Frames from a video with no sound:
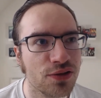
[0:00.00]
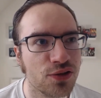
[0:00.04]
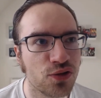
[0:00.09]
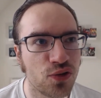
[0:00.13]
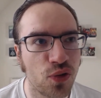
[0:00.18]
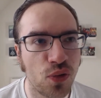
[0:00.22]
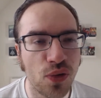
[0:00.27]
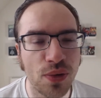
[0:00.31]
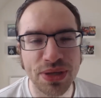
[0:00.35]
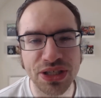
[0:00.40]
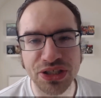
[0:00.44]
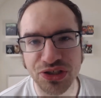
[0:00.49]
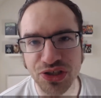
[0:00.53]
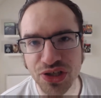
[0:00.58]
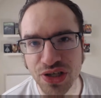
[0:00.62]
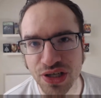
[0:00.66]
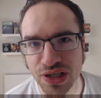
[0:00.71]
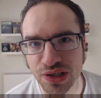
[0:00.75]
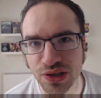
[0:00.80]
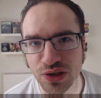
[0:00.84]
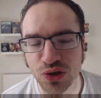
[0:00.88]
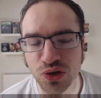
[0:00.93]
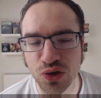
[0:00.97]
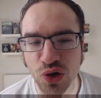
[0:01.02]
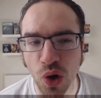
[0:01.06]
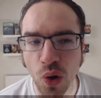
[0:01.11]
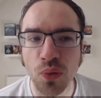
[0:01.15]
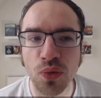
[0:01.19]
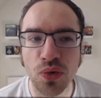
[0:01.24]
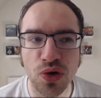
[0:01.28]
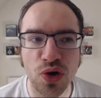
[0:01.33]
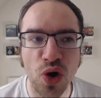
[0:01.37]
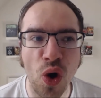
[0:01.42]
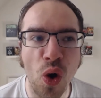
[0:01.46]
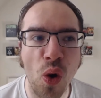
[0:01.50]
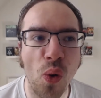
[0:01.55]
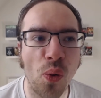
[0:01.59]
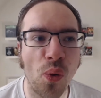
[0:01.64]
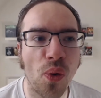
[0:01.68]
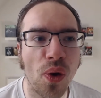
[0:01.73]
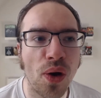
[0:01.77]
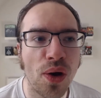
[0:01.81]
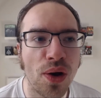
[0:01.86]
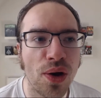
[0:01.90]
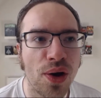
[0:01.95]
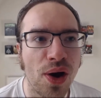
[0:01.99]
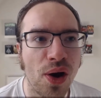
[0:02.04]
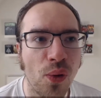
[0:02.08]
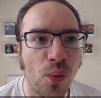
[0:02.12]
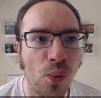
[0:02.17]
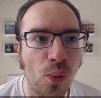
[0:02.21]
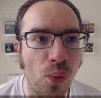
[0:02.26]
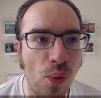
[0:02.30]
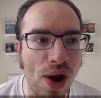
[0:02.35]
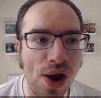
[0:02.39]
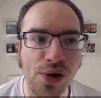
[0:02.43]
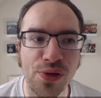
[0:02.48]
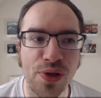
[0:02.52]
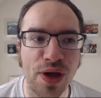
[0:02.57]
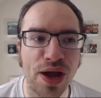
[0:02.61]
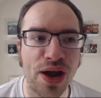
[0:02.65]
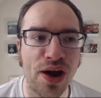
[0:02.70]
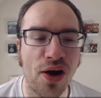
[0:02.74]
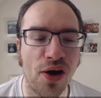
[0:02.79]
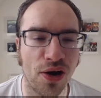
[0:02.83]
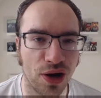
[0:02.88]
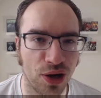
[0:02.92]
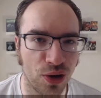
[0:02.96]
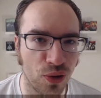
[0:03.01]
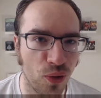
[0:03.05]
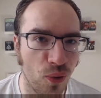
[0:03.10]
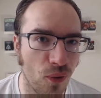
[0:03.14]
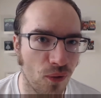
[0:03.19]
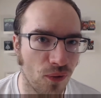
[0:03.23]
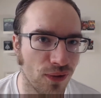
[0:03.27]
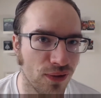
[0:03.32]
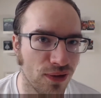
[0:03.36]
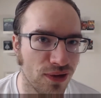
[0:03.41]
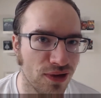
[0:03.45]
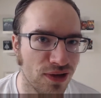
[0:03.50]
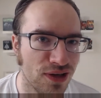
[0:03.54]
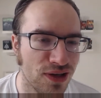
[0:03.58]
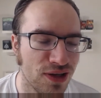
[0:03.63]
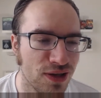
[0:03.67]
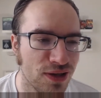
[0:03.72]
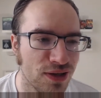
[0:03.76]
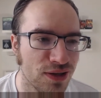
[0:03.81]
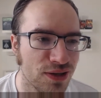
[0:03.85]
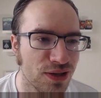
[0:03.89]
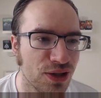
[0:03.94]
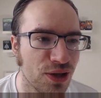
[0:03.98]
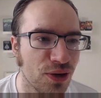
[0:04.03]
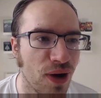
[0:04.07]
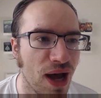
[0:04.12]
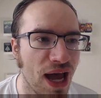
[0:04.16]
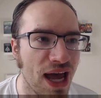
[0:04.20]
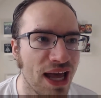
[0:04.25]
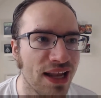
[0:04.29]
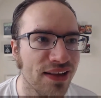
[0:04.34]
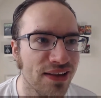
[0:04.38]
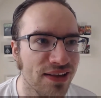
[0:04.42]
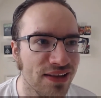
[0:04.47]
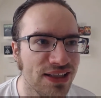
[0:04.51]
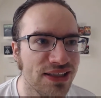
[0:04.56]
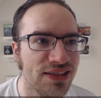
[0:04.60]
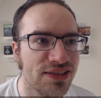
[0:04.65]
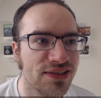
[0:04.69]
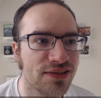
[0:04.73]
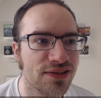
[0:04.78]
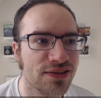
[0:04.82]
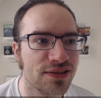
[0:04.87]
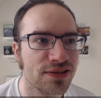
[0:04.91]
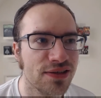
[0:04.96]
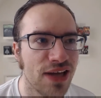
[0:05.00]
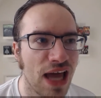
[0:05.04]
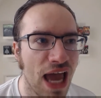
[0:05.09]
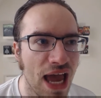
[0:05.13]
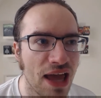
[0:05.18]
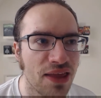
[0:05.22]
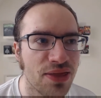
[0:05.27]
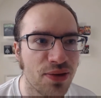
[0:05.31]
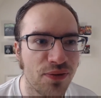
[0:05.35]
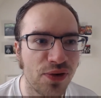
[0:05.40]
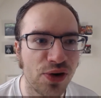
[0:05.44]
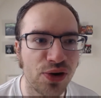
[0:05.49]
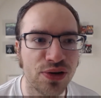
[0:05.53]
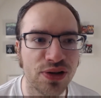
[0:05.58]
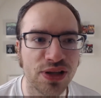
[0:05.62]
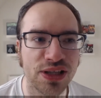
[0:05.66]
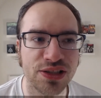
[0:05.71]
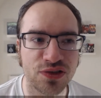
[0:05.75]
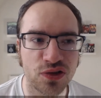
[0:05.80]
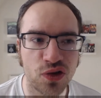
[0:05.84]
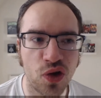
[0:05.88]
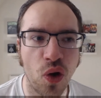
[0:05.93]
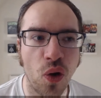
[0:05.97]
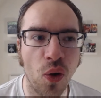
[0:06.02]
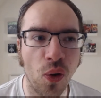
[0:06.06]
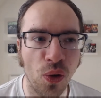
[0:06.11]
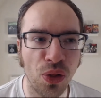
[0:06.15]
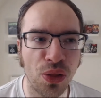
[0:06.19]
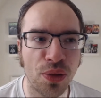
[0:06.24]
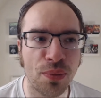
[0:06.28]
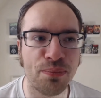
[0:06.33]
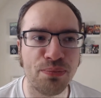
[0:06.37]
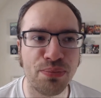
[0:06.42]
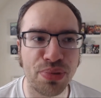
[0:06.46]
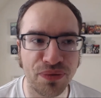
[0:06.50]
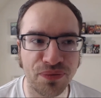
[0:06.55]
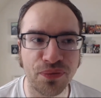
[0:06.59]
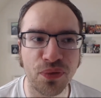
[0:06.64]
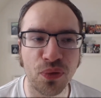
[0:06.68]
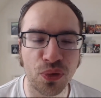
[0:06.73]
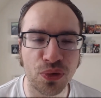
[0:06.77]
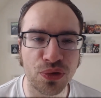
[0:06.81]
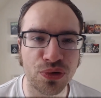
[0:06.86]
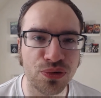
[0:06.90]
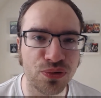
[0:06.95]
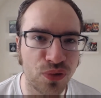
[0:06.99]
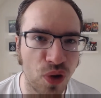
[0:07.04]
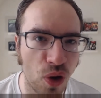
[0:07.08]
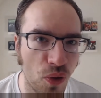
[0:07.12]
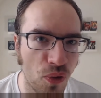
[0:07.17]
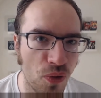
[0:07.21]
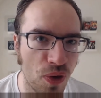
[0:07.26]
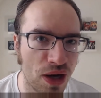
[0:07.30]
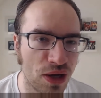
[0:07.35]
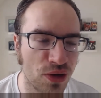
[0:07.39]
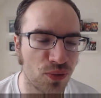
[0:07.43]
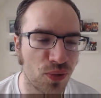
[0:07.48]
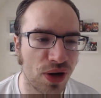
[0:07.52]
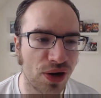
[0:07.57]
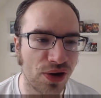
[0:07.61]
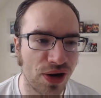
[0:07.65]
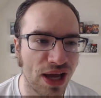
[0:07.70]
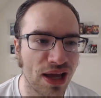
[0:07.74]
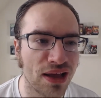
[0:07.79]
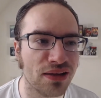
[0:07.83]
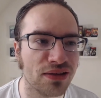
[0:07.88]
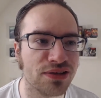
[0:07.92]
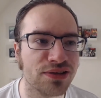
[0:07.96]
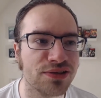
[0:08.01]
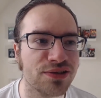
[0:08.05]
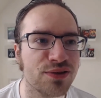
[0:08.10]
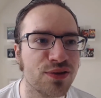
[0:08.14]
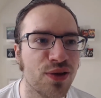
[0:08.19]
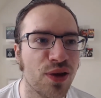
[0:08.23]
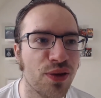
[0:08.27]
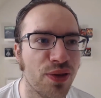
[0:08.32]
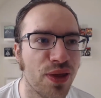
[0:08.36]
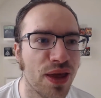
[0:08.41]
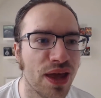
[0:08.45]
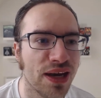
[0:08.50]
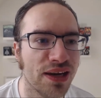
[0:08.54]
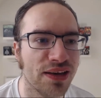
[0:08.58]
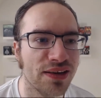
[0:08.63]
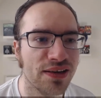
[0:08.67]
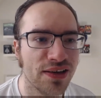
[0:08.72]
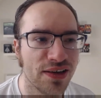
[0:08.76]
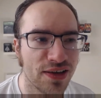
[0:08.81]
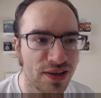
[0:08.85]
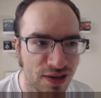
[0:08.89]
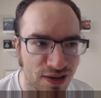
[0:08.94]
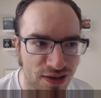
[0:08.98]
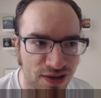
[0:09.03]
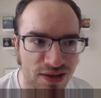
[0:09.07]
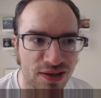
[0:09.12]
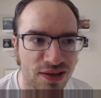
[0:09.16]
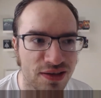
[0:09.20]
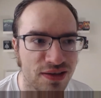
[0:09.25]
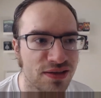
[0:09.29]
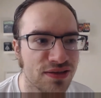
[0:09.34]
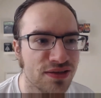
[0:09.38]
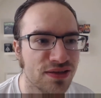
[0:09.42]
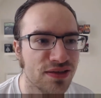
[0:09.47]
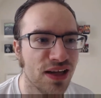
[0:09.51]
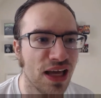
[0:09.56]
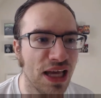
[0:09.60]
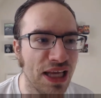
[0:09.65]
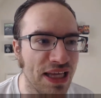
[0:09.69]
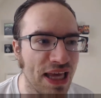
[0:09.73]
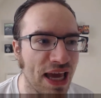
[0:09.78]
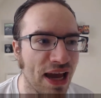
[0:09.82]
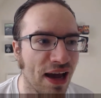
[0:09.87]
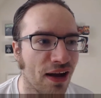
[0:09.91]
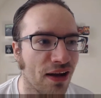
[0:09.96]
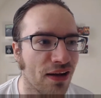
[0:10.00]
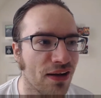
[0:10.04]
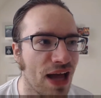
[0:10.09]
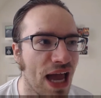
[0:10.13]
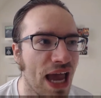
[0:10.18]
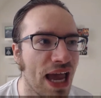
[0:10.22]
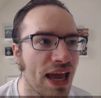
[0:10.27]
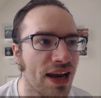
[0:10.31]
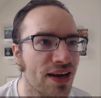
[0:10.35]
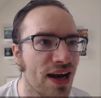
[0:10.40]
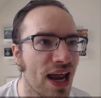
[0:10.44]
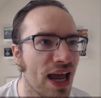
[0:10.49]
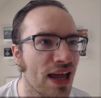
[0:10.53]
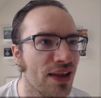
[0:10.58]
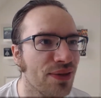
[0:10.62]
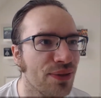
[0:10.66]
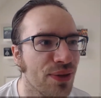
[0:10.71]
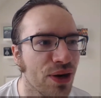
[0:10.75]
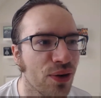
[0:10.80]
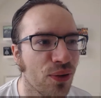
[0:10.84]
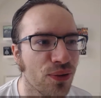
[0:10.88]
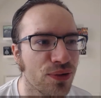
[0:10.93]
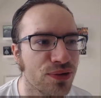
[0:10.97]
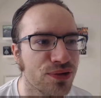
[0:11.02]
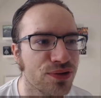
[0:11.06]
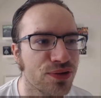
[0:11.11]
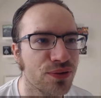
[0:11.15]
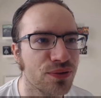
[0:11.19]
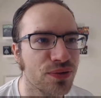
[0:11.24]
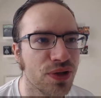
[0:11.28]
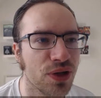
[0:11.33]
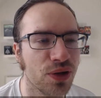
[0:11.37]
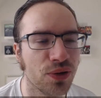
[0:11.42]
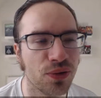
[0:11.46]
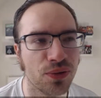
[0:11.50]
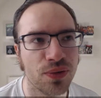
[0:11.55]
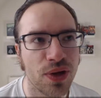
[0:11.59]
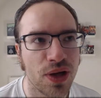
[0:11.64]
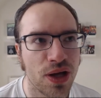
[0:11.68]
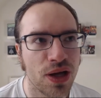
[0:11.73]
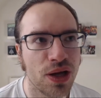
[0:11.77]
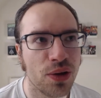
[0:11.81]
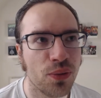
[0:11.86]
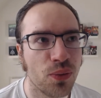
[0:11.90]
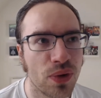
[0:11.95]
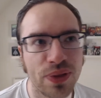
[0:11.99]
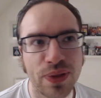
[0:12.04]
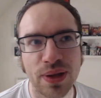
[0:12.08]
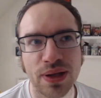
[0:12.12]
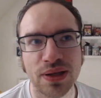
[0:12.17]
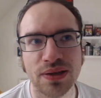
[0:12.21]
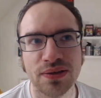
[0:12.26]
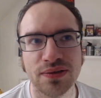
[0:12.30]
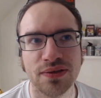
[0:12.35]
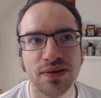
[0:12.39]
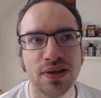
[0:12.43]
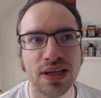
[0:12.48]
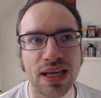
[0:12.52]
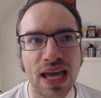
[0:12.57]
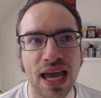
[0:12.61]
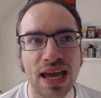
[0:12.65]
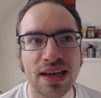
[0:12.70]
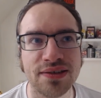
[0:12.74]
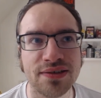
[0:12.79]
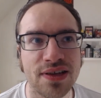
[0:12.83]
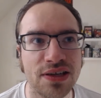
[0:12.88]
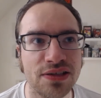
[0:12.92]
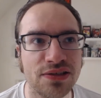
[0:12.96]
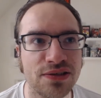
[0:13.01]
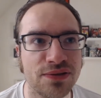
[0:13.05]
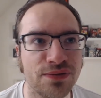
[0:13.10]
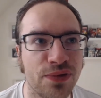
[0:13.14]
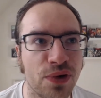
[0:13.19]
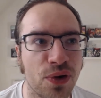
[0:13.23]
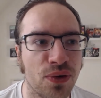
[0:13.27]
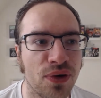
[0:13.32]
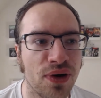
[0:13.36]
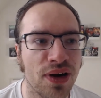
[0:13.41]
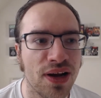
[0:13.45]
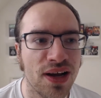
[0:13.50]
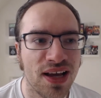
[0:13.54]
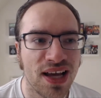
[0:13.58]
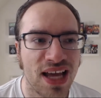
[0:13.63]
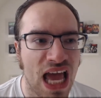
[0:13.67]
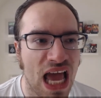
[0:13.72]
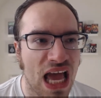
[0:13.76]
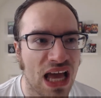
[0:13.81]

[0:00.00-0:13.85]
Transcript: Storm and Jean don't know where they are at all. You know, at least, at the very least, call them before you go anywhere else that, yeah, and, and then also, you know, one thing is the gas station phone,